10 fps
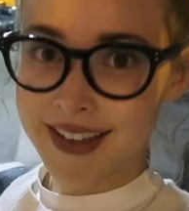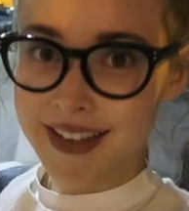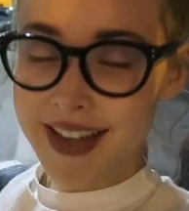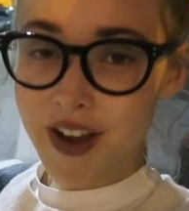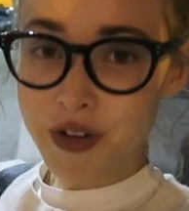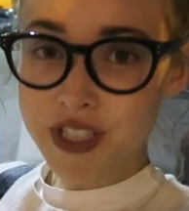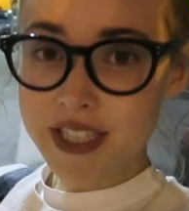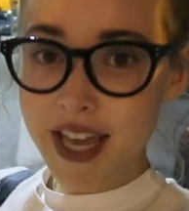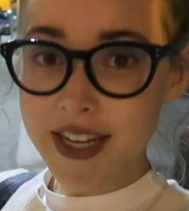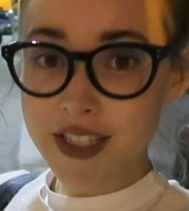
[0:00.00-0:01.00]
Now we're
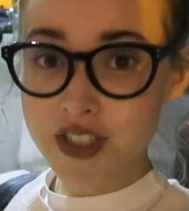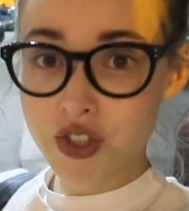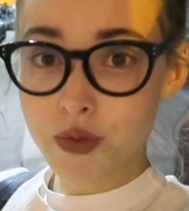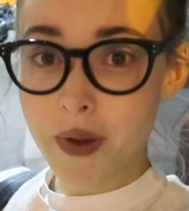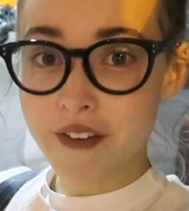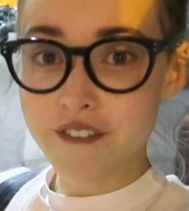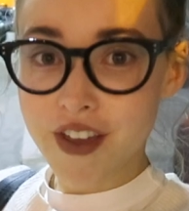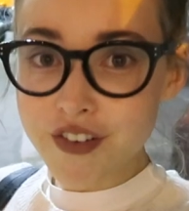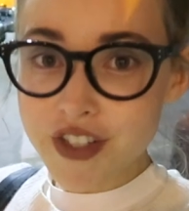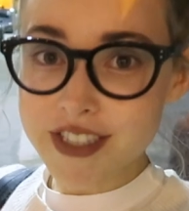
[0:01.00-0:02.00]
just heading to my
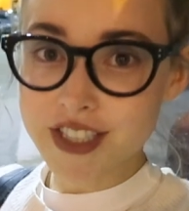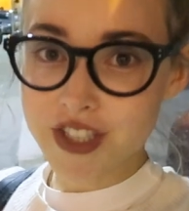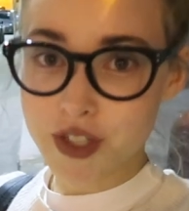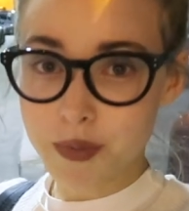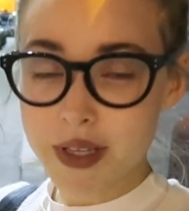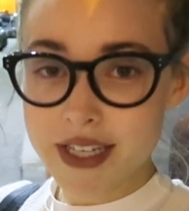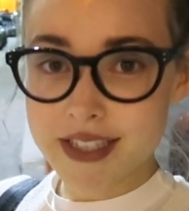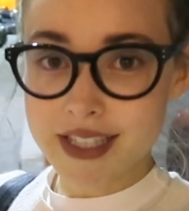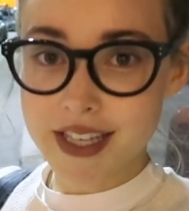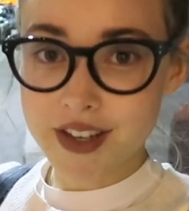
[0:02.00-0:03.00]
favorite dessert place
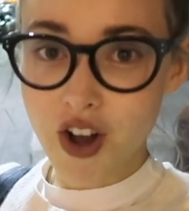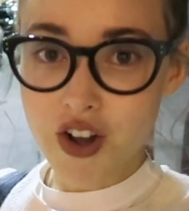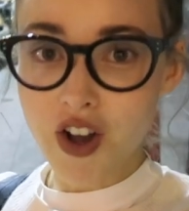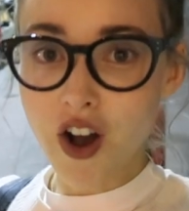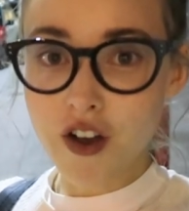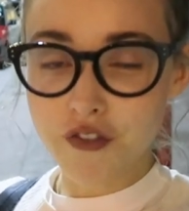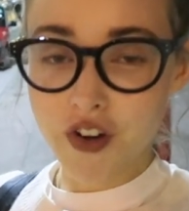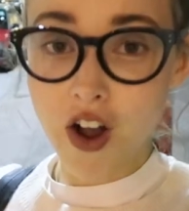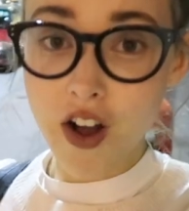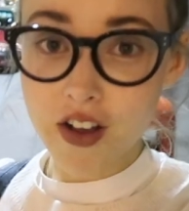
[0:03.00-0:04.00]
in Hong Kong
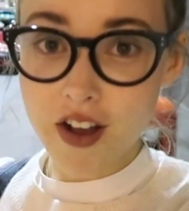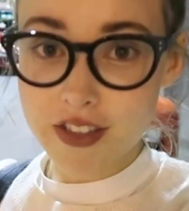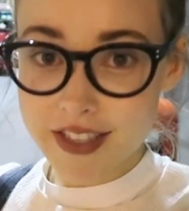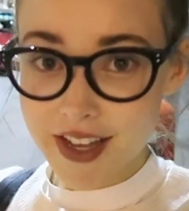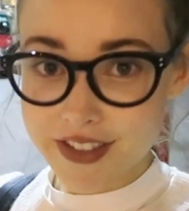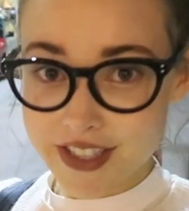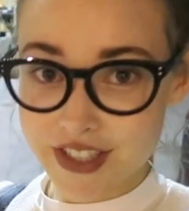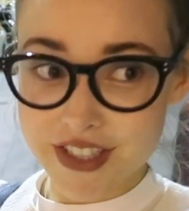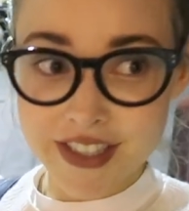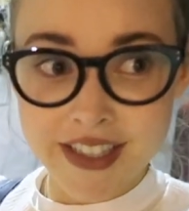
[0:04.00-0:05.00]
for Hong Kong style
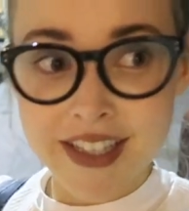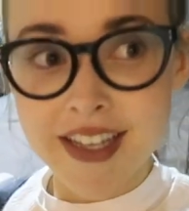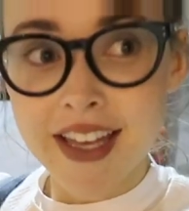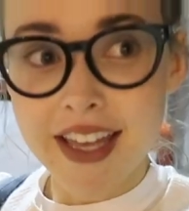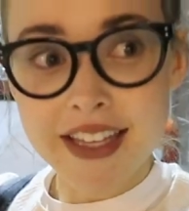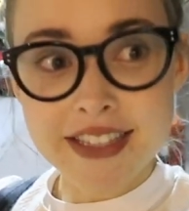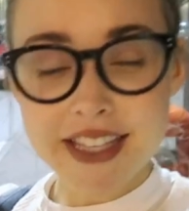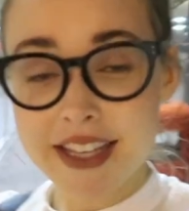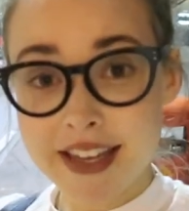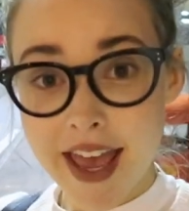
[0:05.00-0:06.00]
dessert. It's
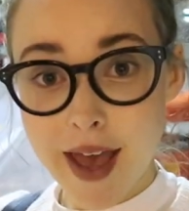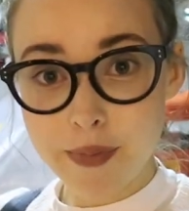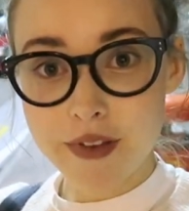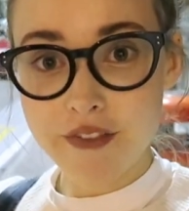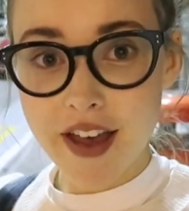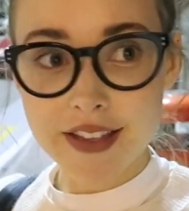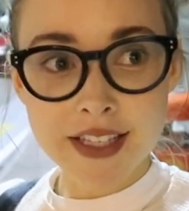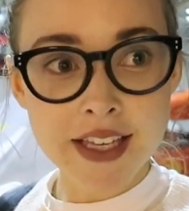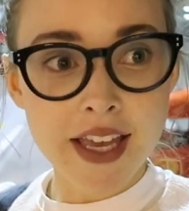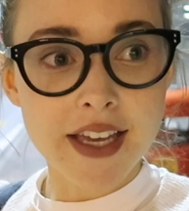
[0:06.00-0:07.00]
in Happy
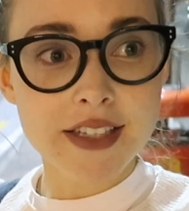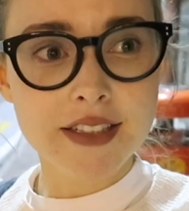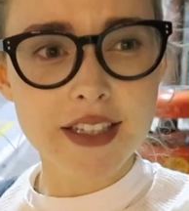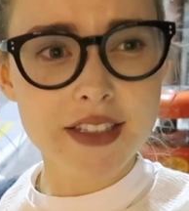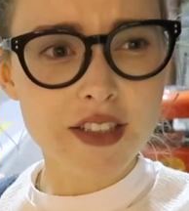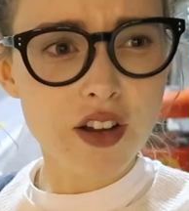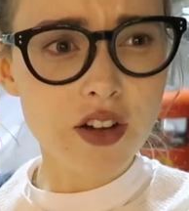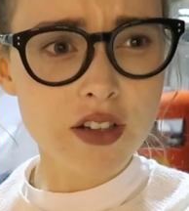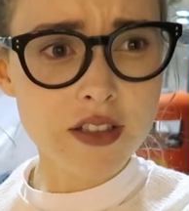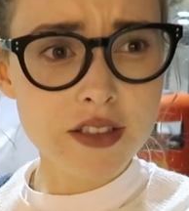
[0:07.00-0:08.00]
Valley, and it's
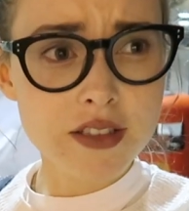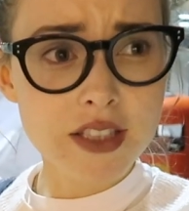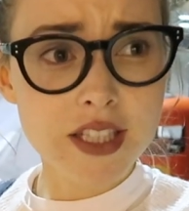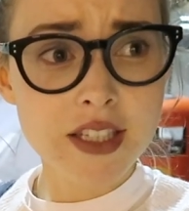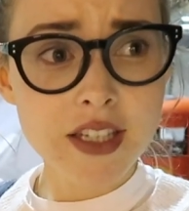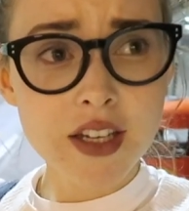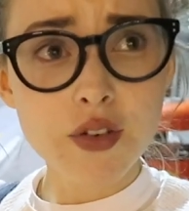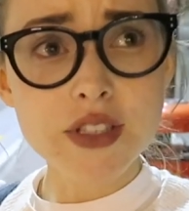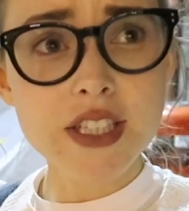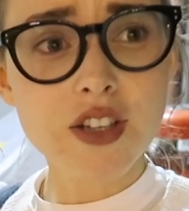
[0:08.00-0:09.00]
called,
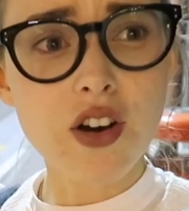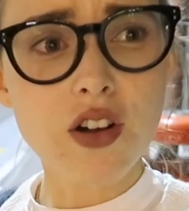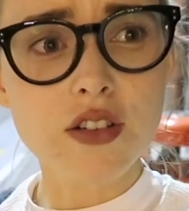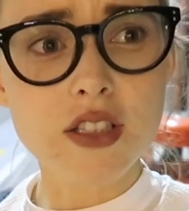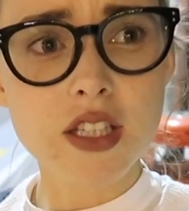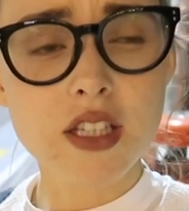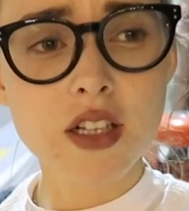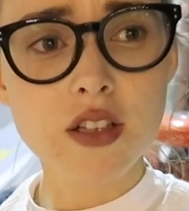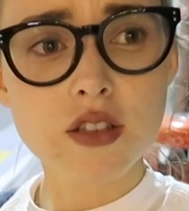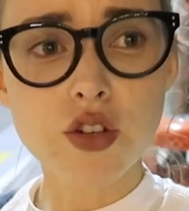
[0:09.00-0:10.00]
what's it called?
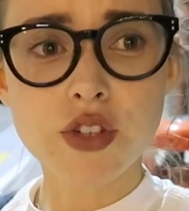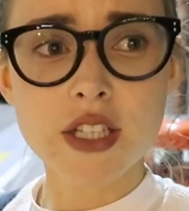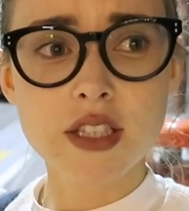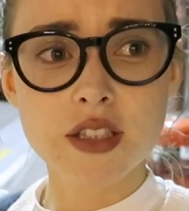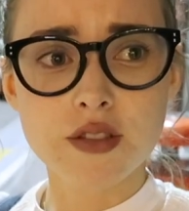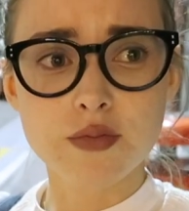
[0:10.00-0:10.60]
Lotus